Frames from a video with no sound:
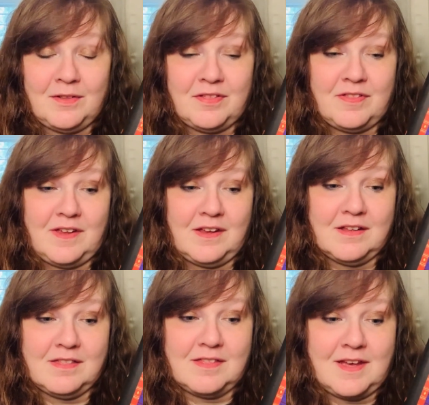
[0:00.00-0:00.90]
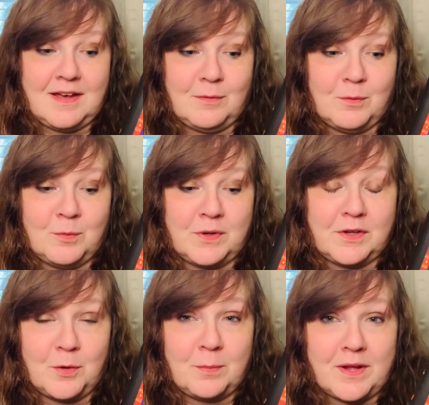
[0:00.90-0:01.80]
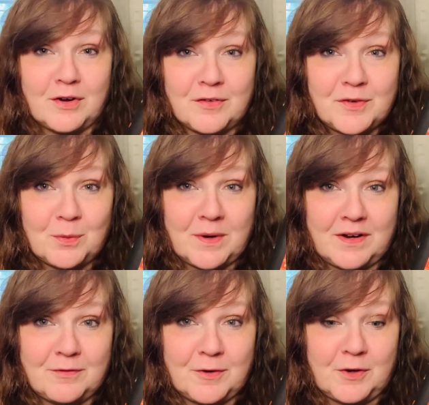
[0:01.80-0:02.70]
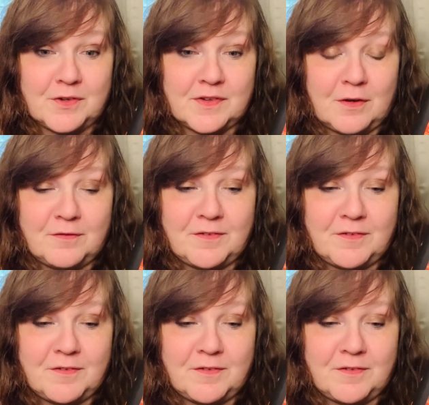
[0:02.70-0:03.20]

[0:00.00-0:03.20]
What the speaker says: think that would go better if you read it for yourself.